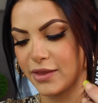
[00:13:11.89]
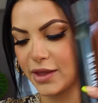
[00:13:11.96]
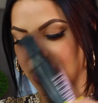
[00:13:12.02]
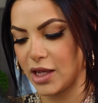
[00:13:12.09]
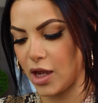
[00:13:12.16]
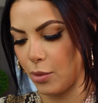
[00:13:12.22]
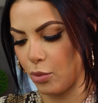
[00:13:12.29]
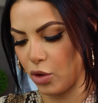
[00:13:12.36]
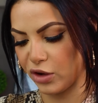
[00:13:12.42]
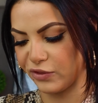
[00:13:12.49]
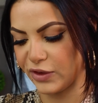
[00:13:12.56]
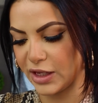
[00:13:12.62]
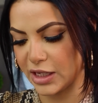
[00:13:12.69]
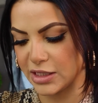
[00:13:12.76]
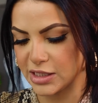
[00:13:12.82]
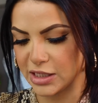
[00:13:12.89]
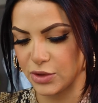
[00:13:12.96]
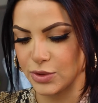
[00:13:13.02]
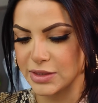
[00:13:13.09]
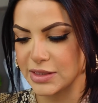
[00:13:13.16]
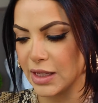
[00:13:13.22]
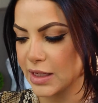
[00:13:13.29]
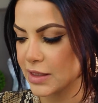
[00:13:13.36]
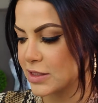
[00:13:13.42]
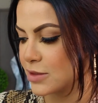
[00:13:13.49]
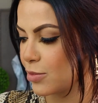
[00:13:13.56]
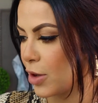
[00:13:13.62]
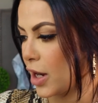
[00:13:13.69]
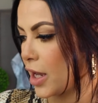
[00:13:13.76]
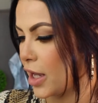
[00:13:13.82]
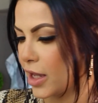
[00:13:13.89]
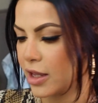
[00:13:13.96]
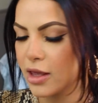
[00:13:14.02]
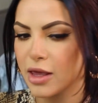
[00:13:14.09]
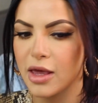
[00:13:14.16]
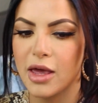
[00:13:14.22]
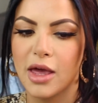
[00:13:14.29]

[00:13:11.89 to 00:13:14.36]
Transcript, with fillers: the Morphe Continuous Setting Spray.